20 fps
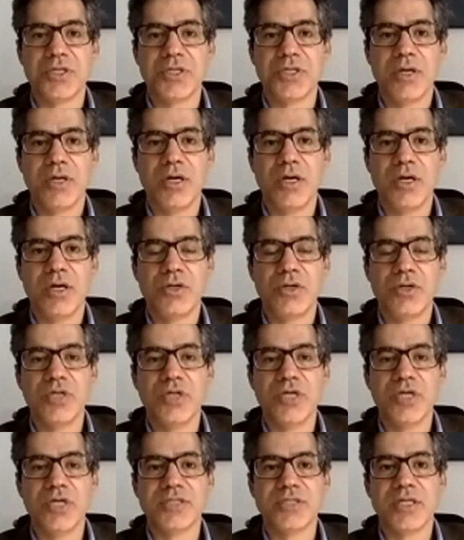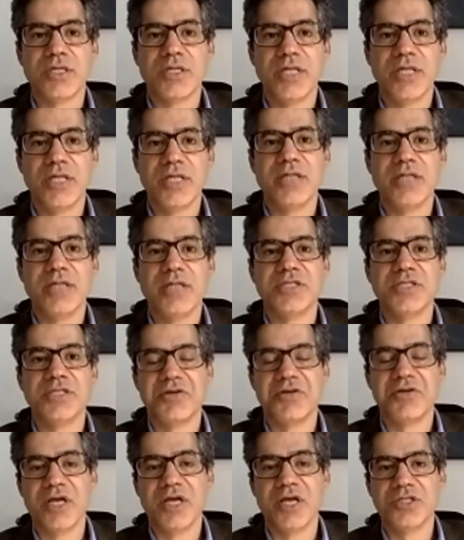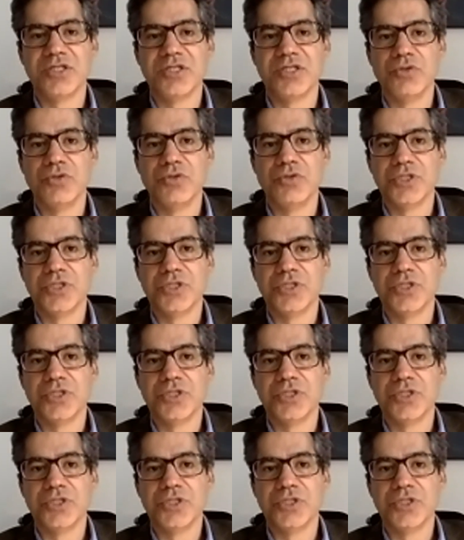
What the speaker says: to this than centralized solutions.